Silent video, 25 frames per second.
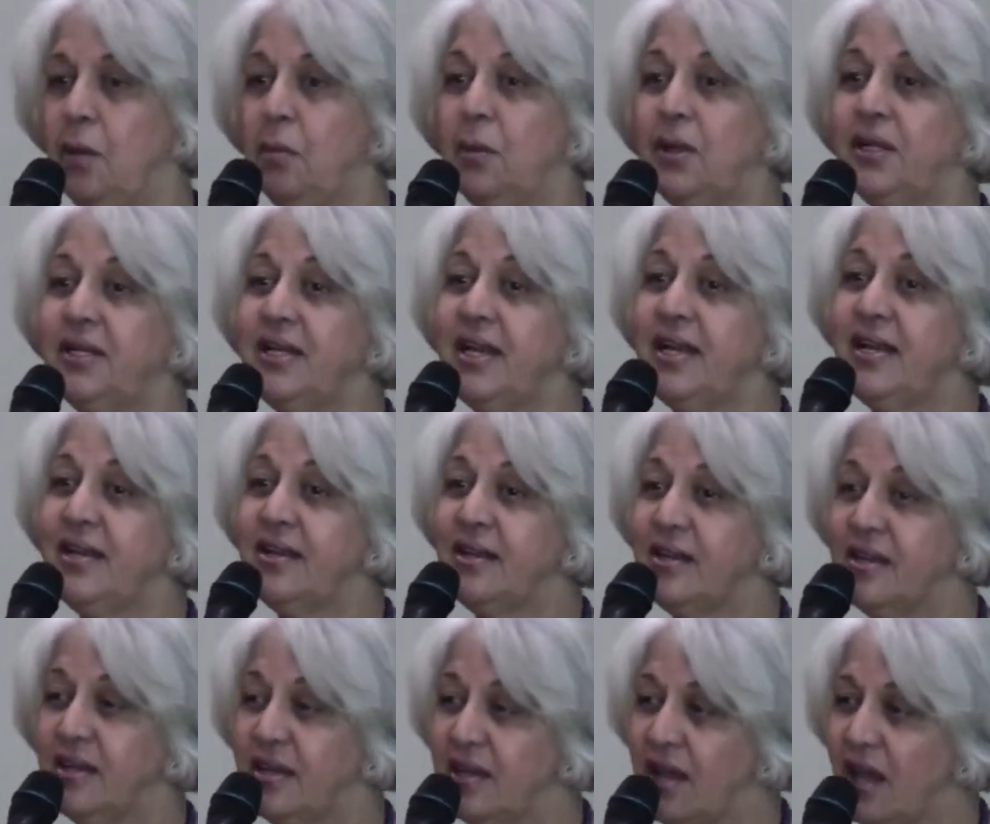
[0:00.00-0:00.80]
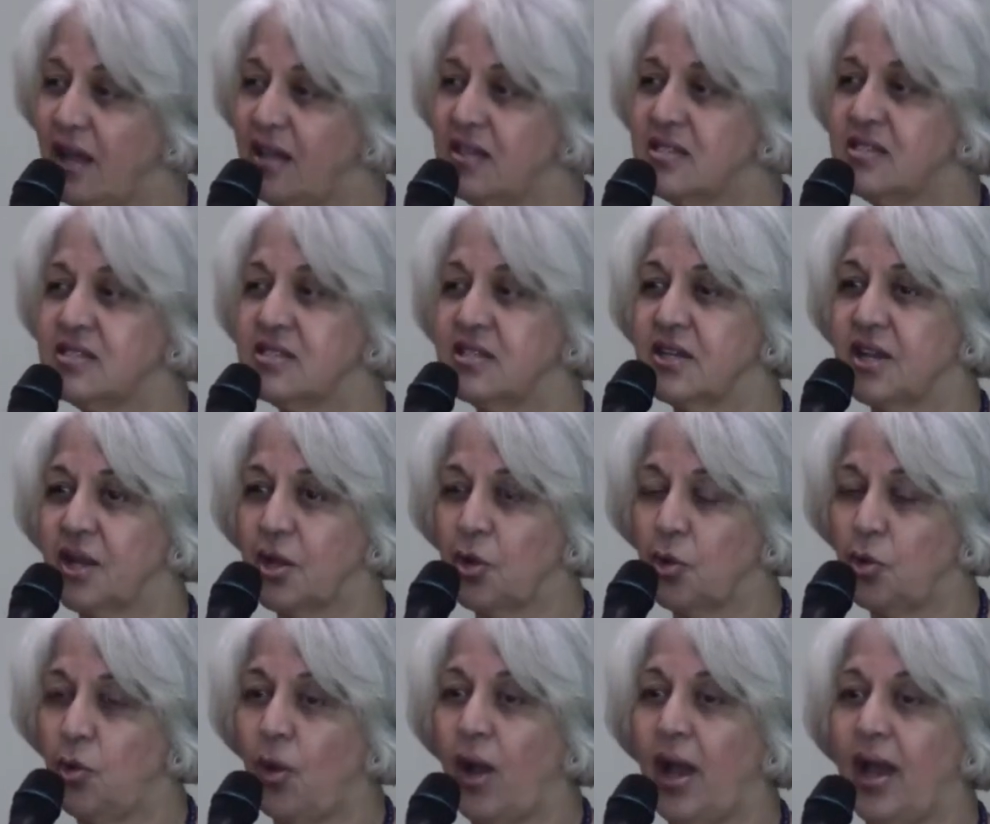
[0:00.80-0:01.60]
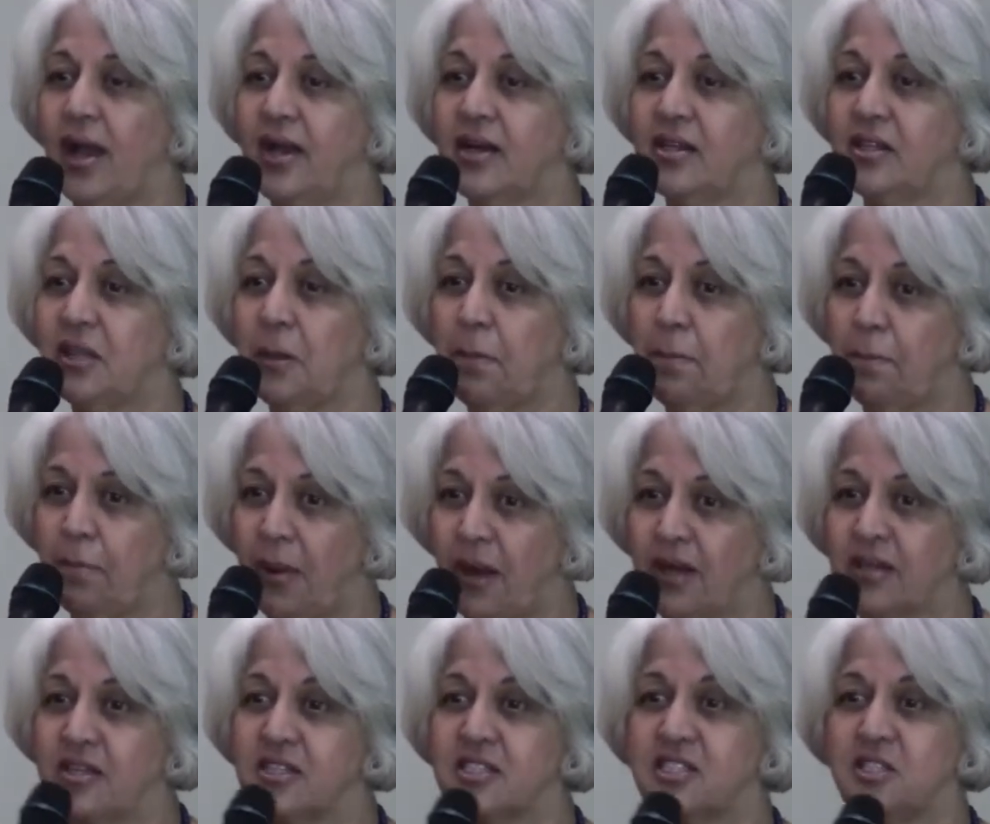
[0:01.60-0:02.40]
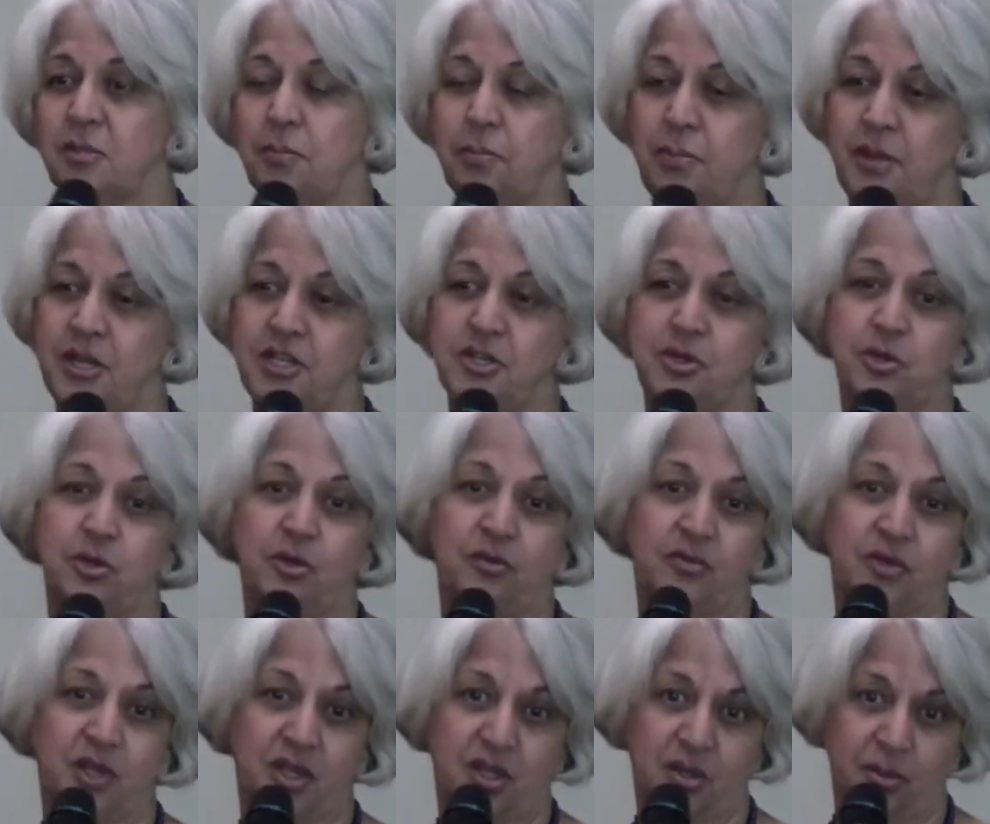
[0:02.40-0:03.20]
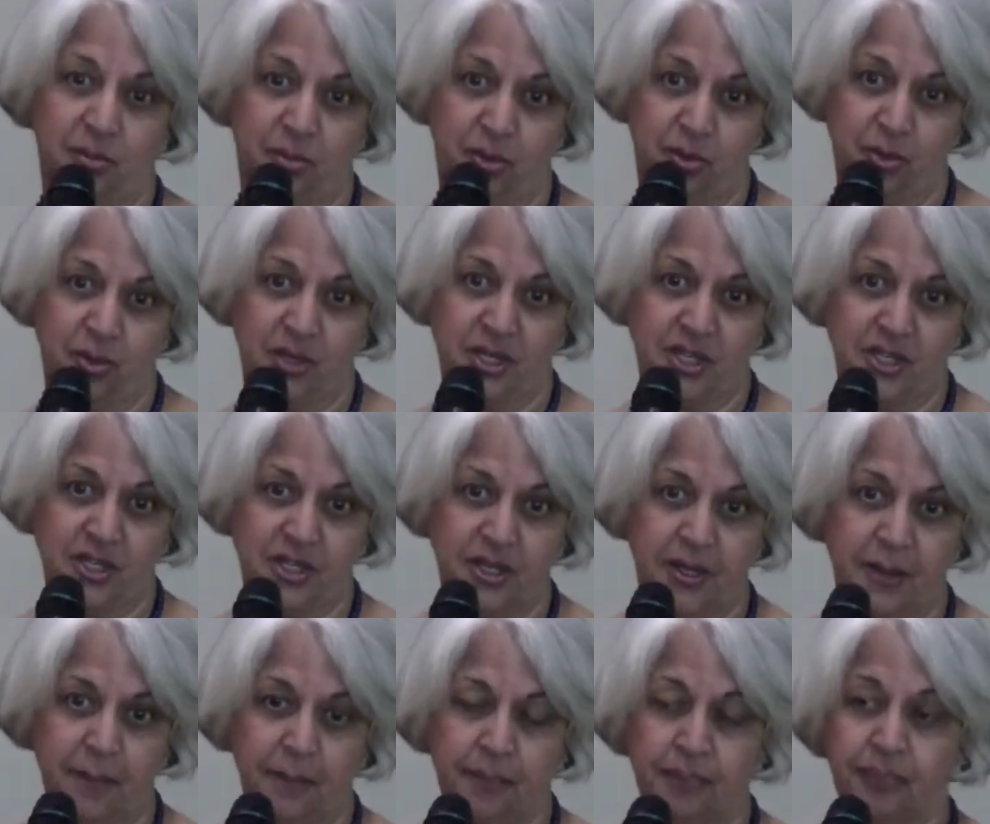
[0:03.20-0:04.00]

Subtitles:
but it does require the participation of the community.